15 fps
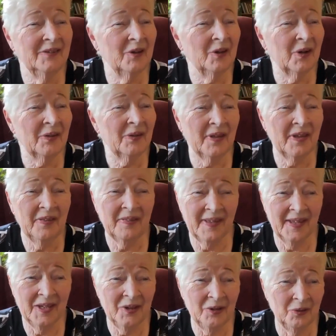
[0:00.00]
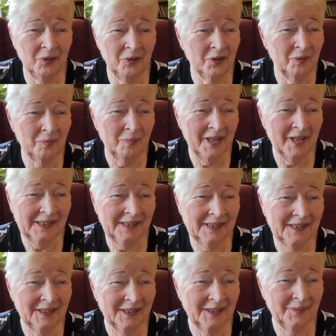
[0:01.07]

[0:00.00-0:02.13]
Dorothy, thank you so much.